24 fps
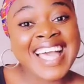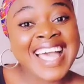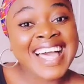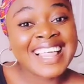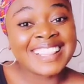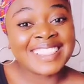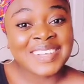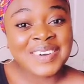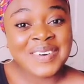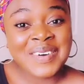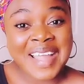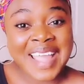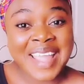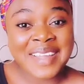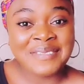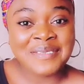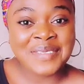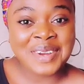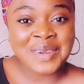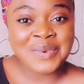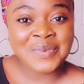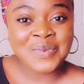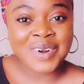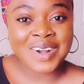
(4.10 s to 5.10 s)
Hello
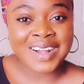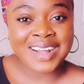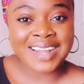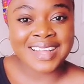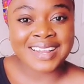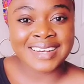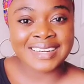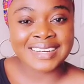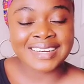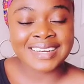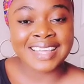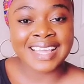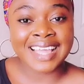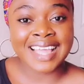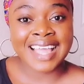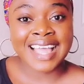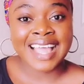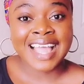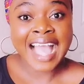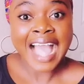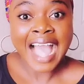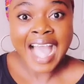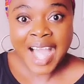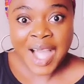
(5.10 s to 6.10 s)
everyone,
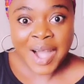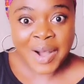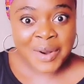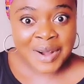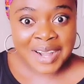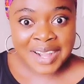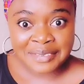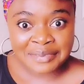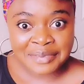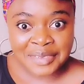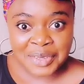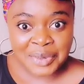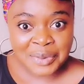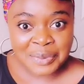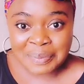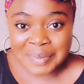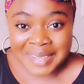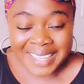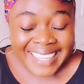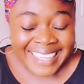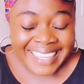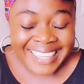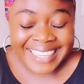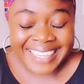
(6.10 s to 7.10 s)
how have you
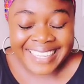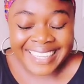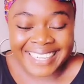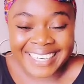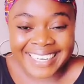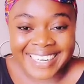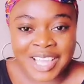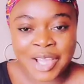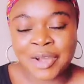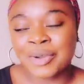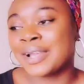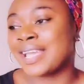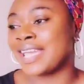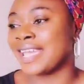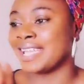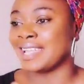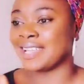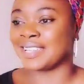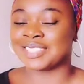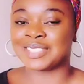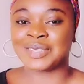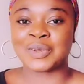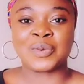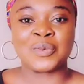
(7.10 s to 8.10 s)
been?
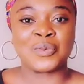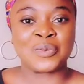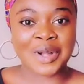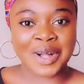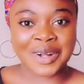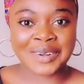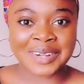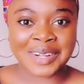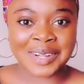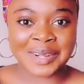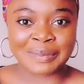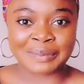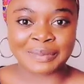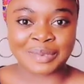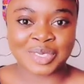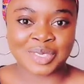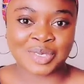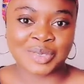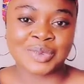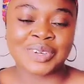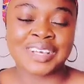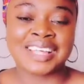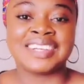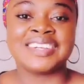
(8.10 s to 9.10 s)
Okay, so welcome
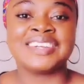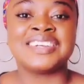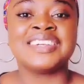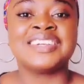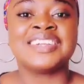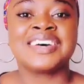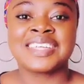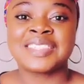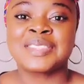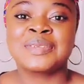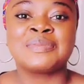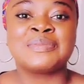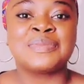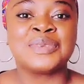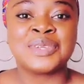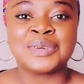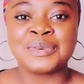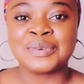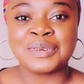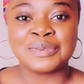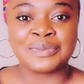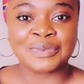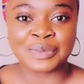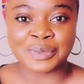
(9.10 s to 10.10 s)
to another
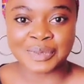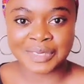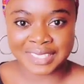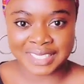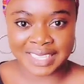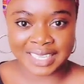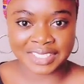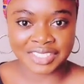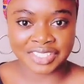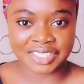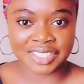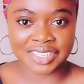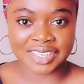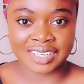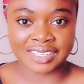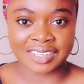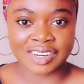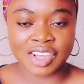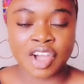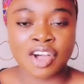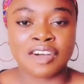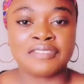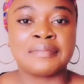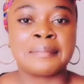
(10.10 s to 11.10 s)
beautiful
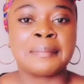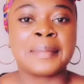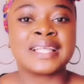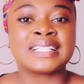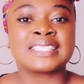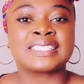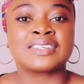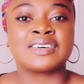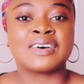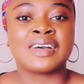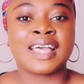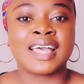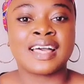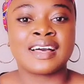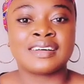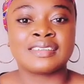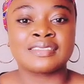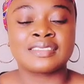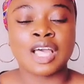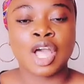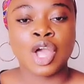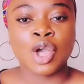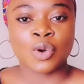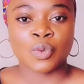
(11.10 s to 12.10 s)
session of mental
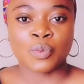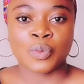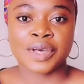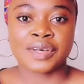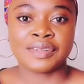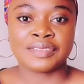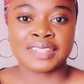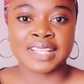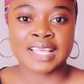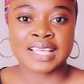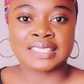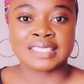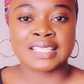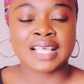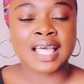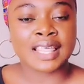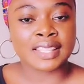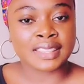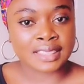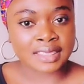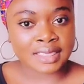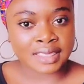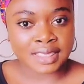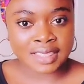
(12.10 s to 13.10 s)
health, wellness,
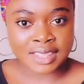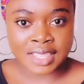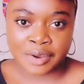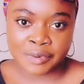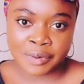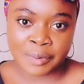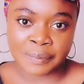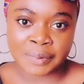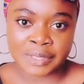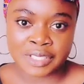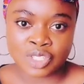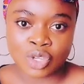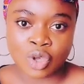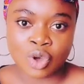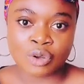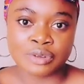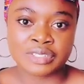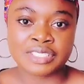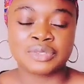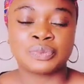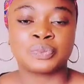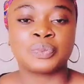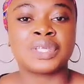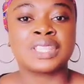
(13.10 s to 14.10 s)
and therapy
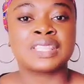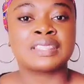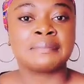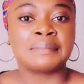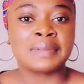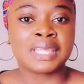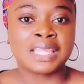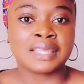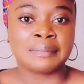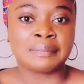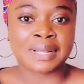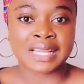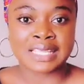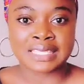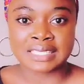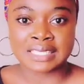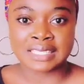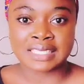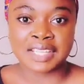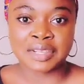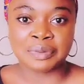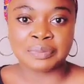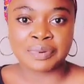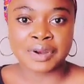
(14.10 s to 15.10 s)
talks with me,
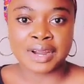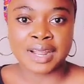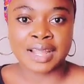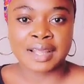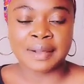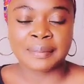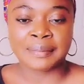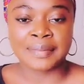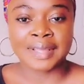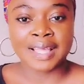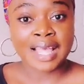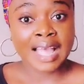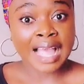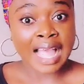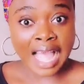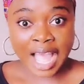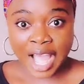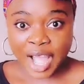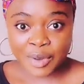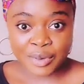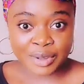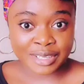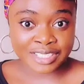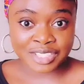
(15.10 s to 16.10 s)
Blessing Abraham.
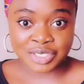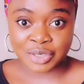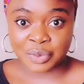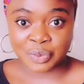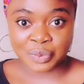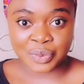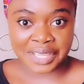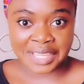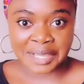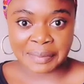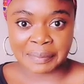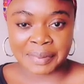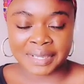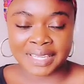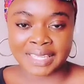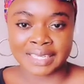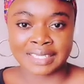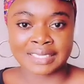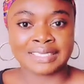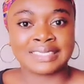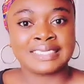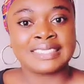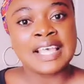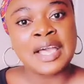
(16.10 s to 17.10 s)
How has your week
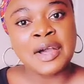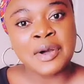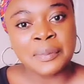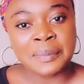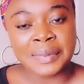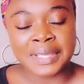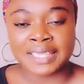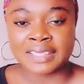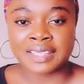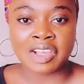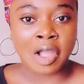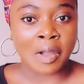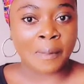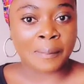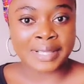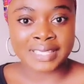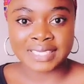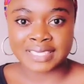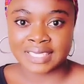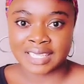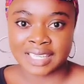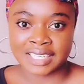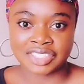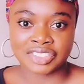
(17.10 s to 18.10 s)
been? Tell me in the
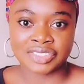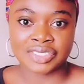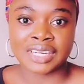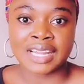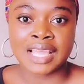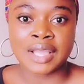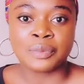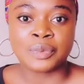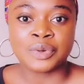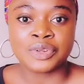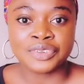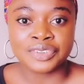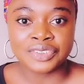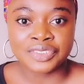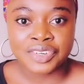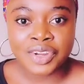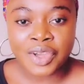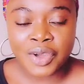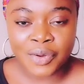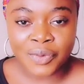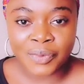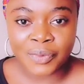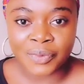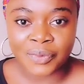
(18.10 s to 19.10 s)
comment section, I want to
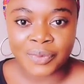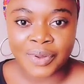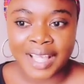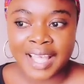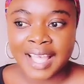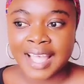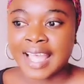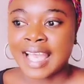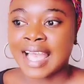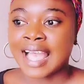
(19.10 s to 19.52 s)
know.